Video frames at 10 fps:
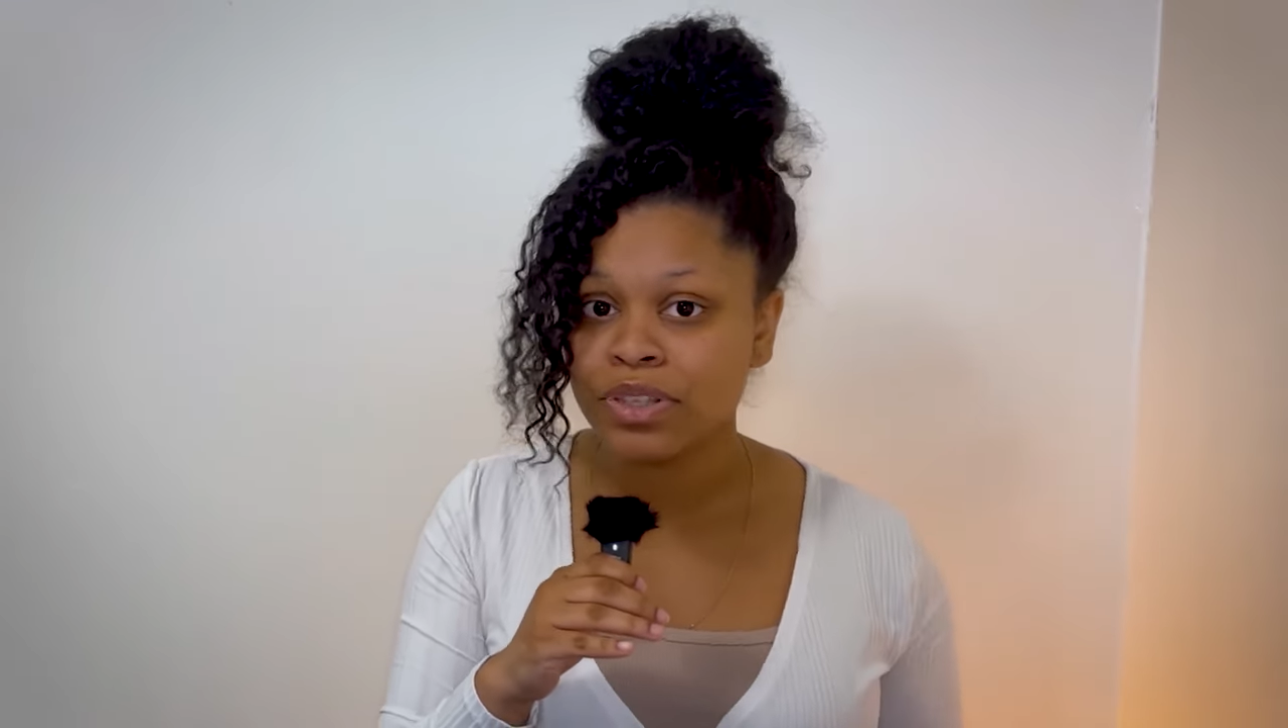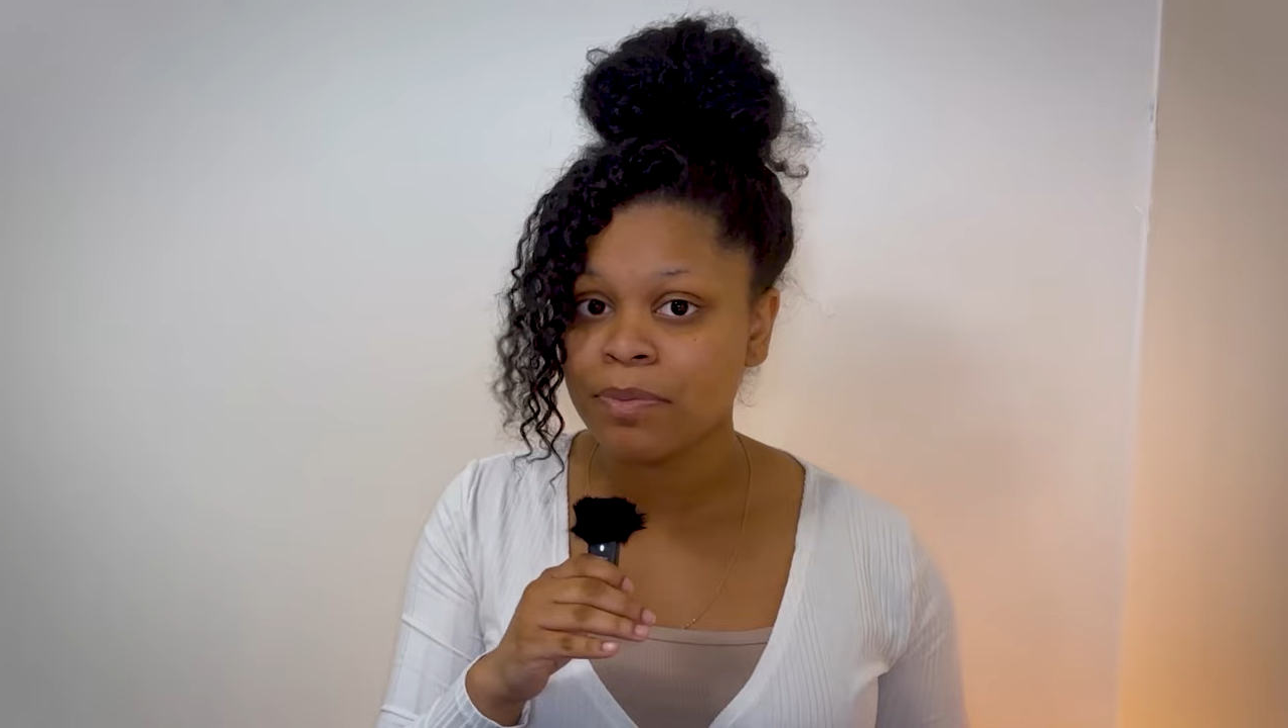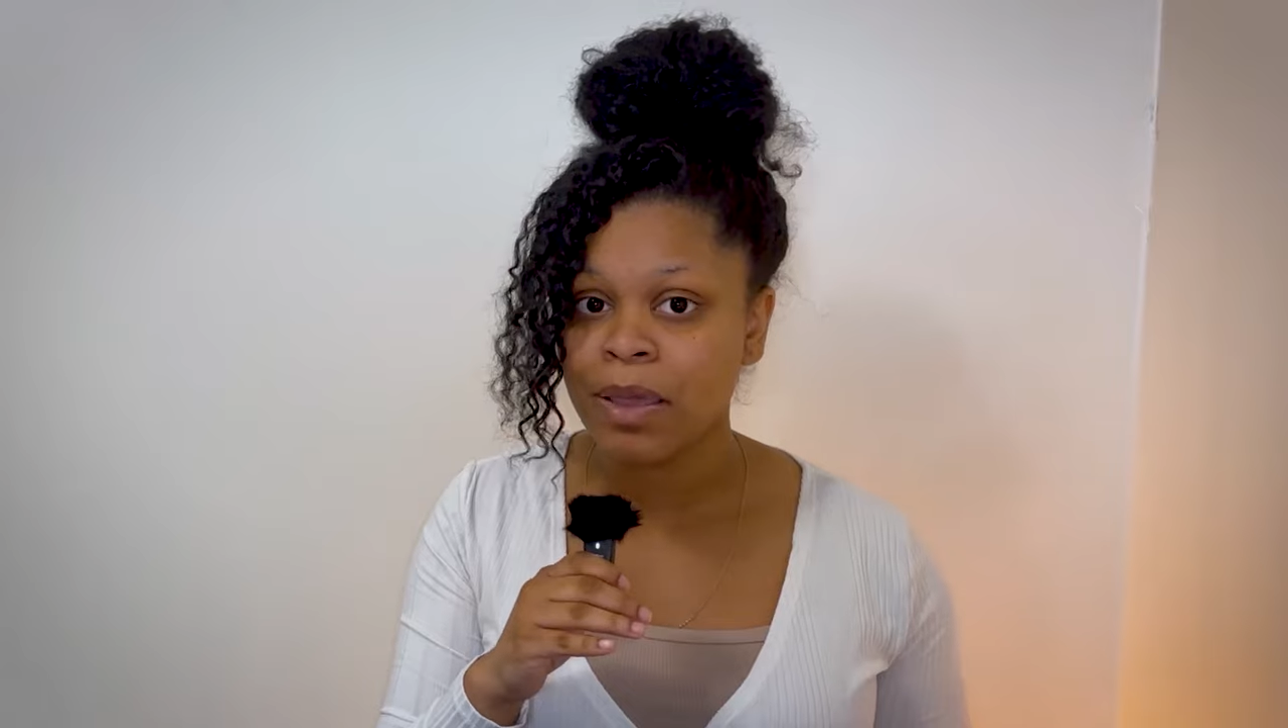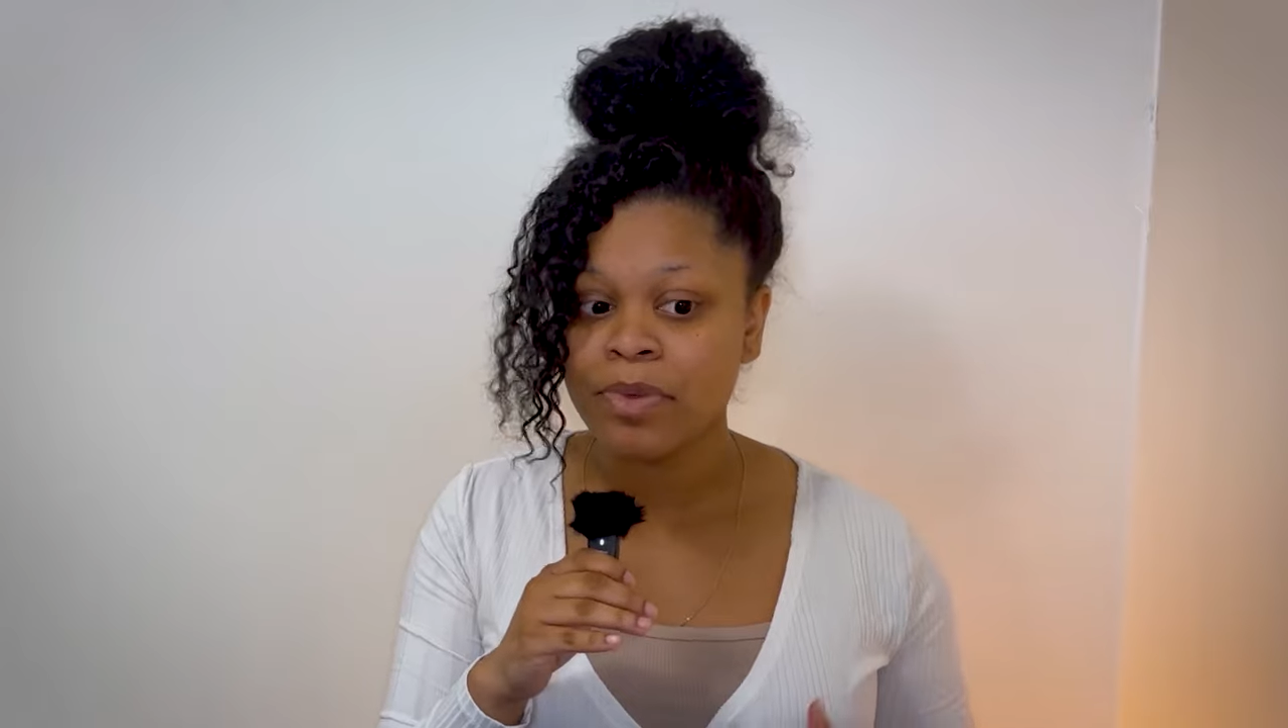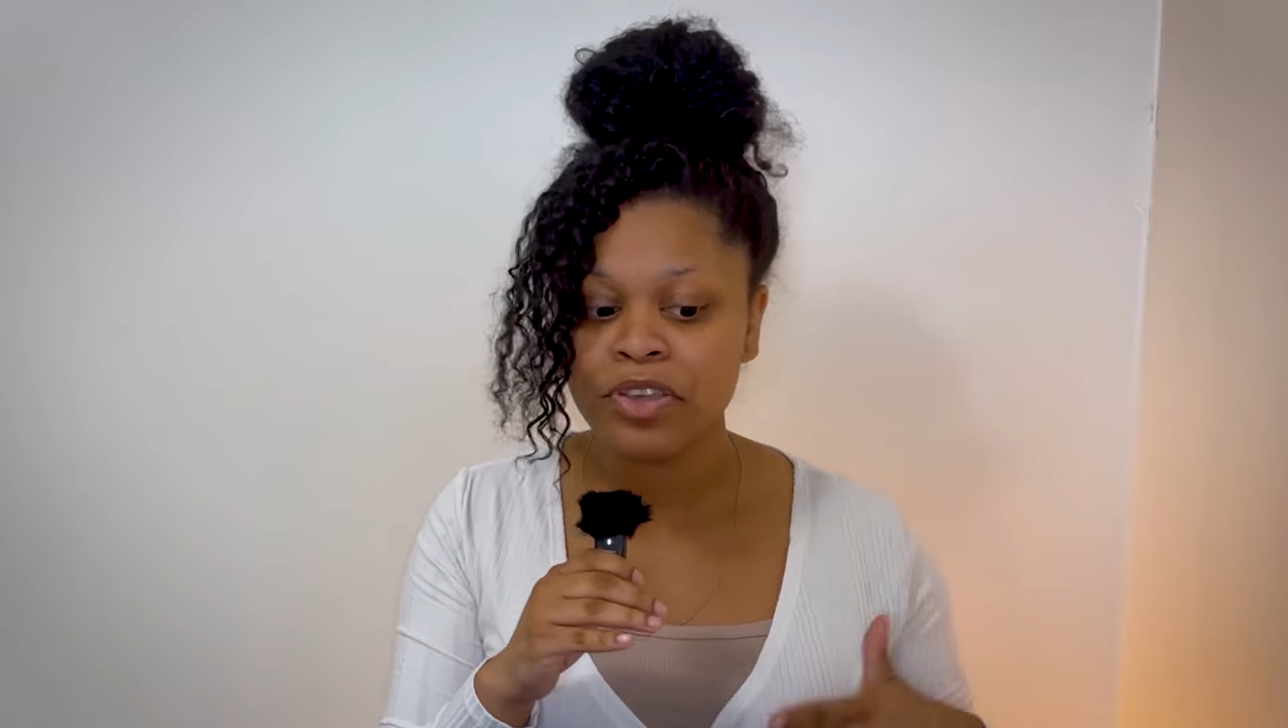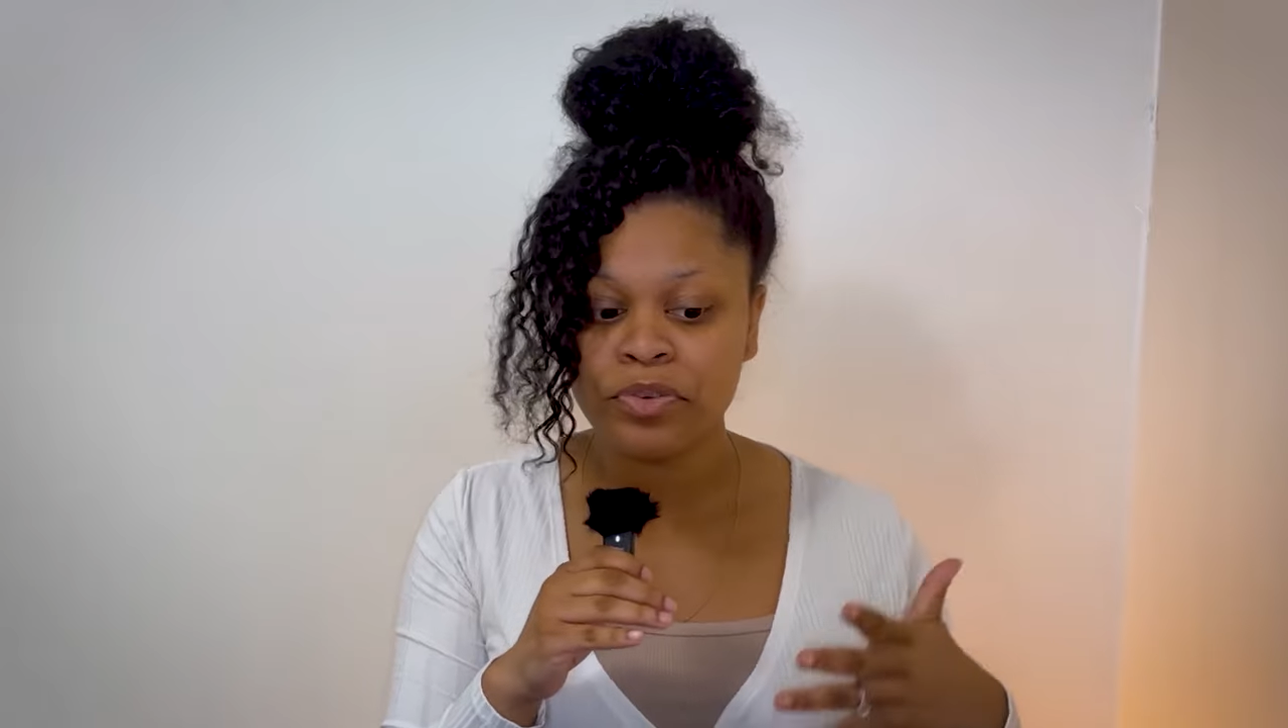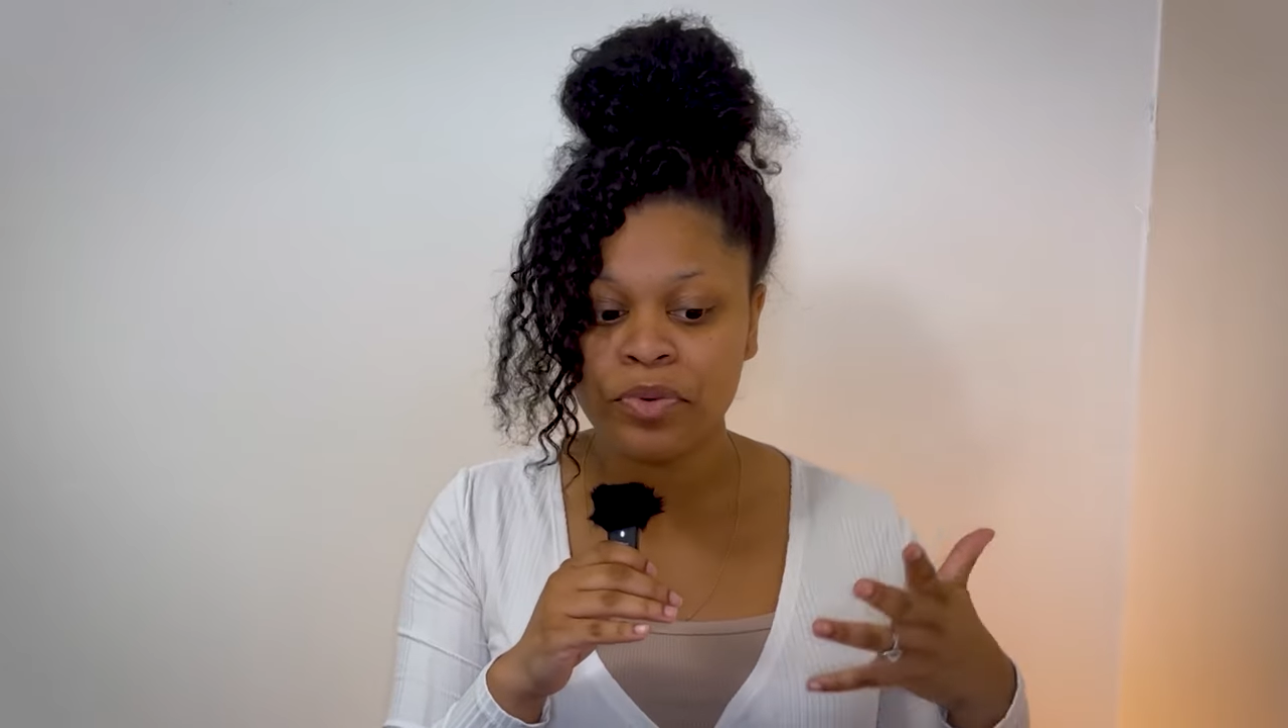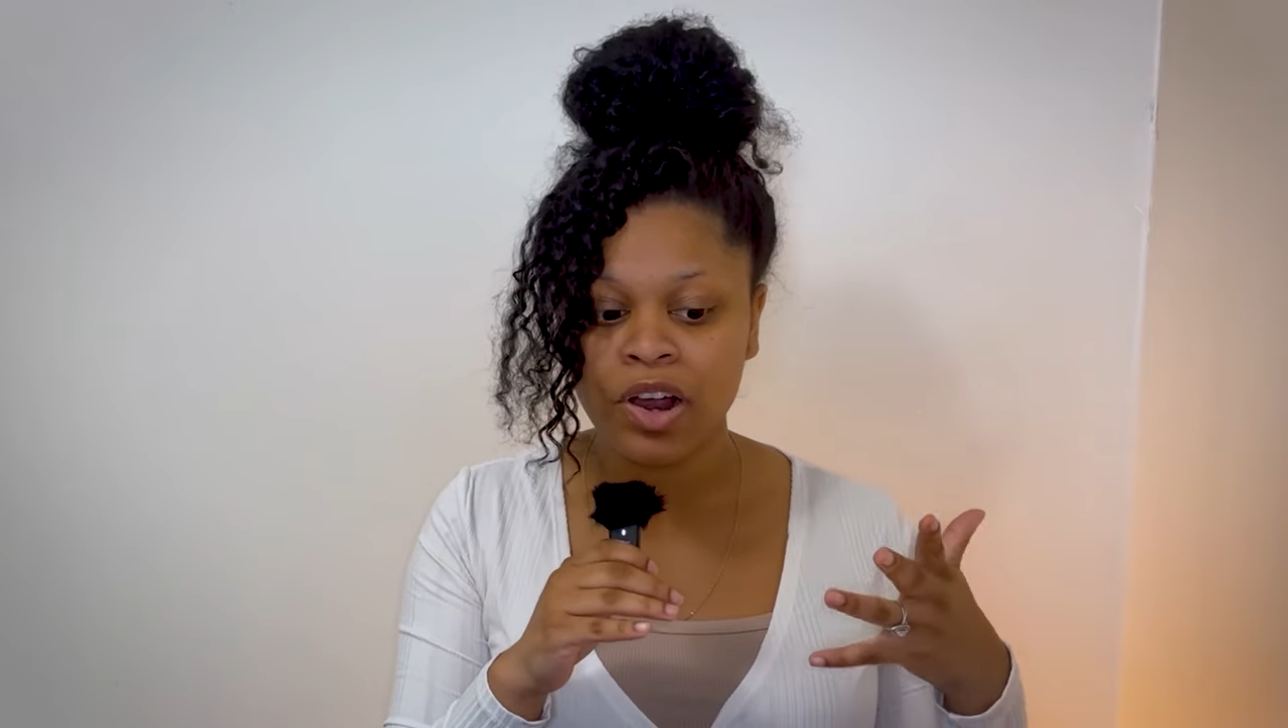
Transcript: or maybe you